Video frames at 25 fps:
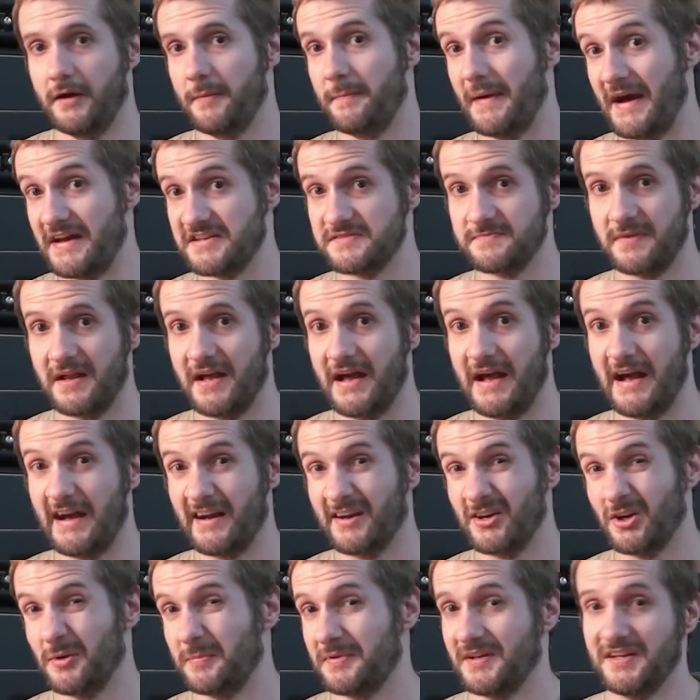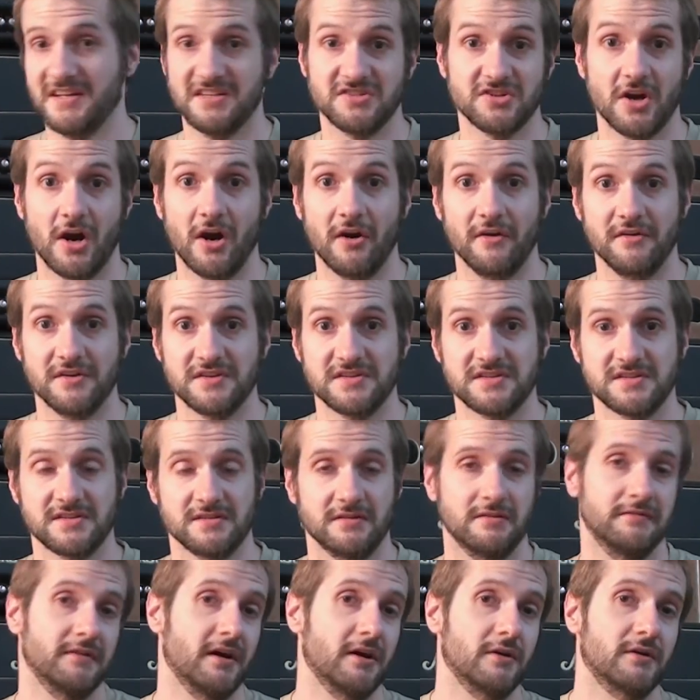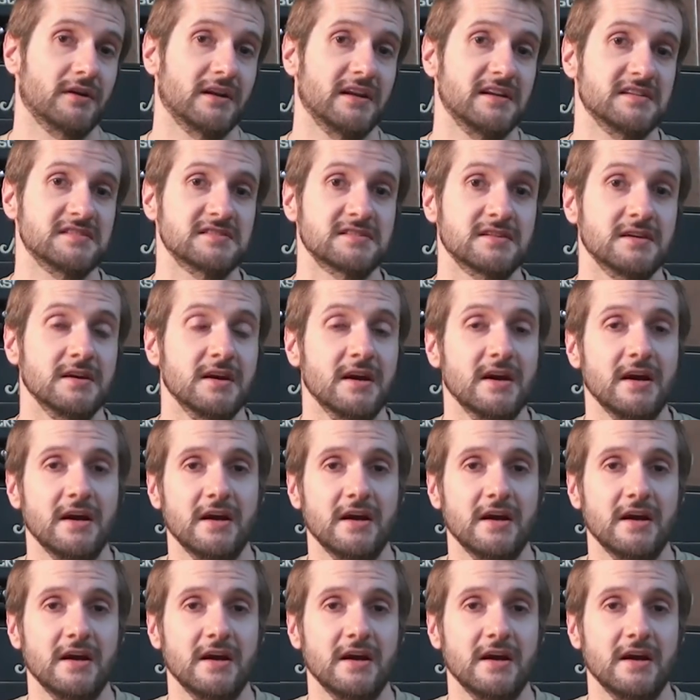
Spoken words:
a bass player, a couple of guitarists and a vocalist.